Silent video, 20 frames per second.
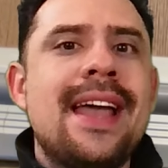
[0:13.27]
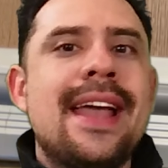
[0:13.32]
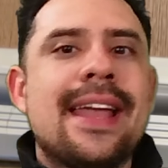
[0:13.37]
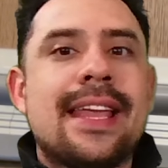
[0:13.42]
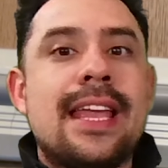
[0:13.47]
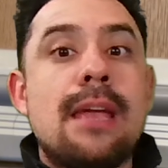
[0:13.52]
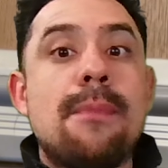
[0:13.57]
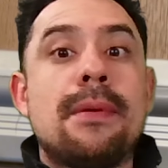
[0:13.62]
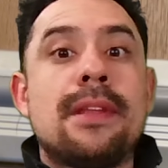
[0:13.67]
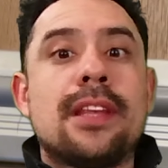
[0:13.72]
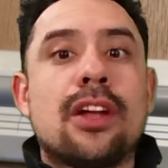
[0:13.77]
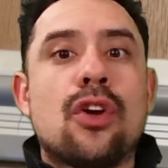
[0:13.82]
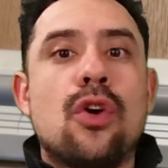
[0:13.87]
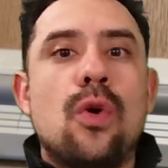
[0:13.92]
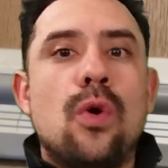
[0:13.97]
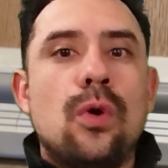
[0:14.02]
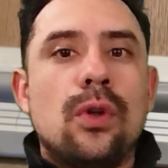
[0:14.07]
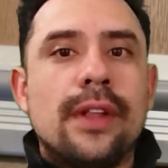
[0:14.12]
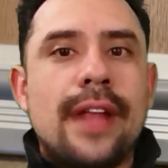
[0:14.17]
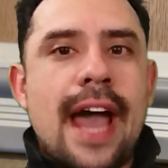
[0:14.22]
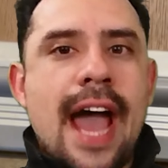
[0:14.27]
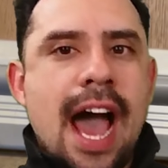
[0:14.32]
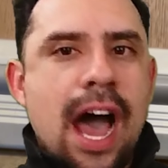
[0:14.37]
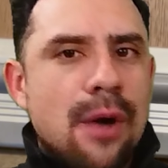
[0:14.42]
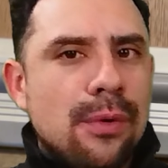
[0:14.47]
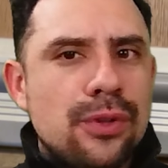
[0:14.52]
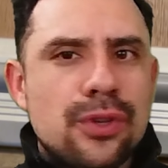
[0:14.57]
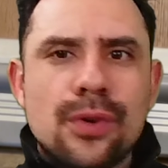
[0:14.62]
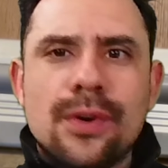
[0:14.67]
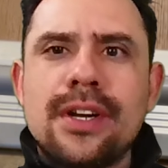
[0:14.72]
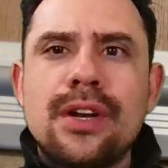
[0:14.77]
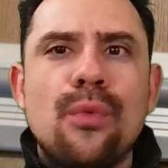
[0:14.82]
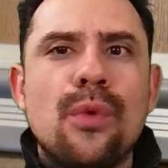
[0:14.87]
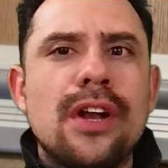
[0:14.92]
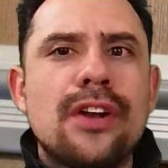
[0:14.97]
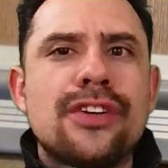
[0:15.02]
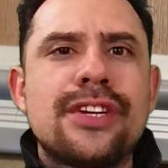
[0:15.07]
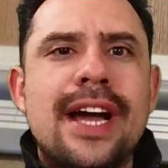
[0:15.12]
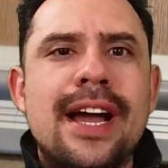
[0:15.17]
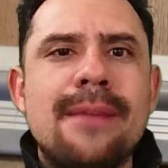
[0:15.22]
keeping the cold out during the
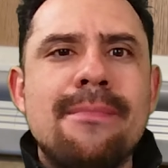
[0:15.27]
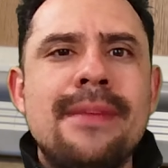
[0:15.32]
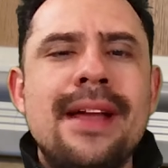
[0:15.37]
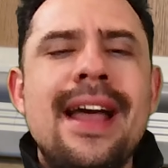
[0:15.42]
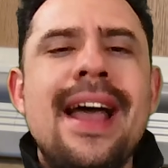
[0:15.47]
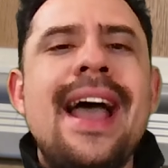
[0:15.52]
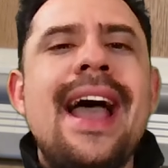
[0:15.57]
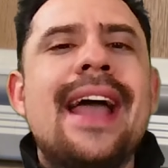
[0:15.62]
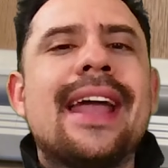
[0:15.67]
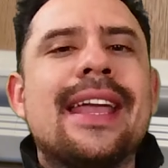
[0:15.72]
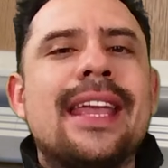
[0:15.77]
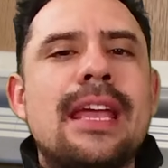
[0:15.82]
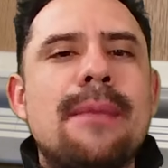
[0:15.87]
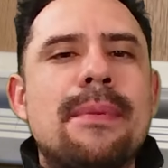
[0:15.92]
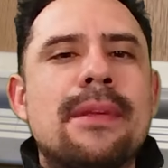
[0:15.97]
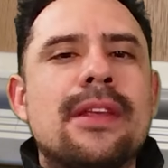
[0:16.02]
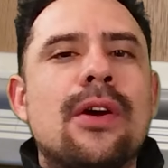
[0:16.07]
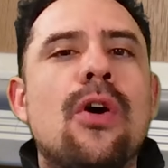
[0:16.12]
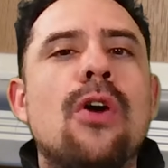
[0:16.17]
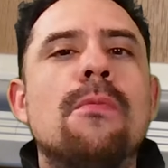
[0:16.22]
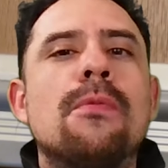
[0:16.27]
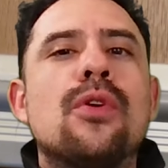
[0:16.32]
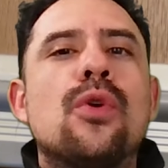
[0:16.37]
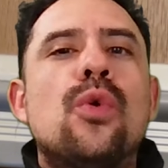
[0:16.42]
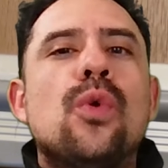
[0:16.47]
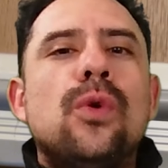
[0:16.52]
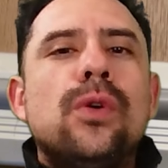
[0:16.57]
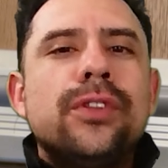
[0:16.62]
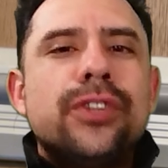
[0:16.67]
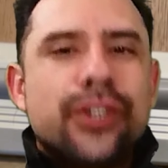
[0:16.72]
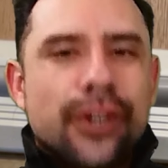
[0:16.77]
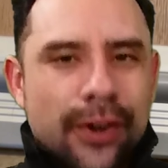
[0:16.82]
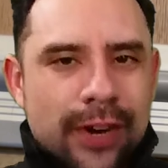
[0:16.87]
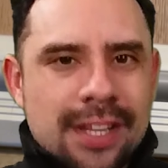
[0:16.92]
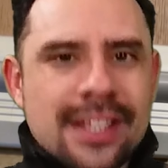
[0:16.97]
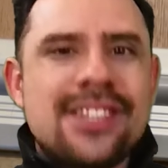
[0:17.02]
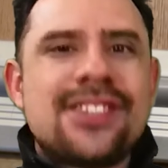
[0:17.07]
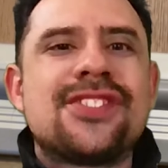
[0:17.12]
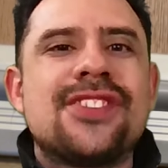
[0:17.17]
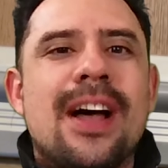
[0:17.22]
wintertime and keeping the home cool
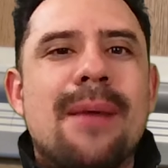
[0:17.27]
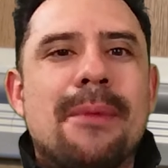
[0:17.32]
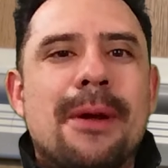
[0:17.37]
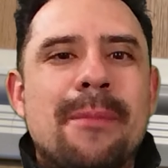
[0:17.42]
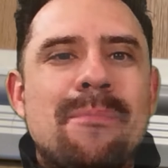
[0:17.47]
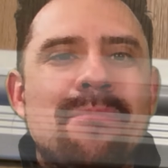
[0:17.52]
during the summer.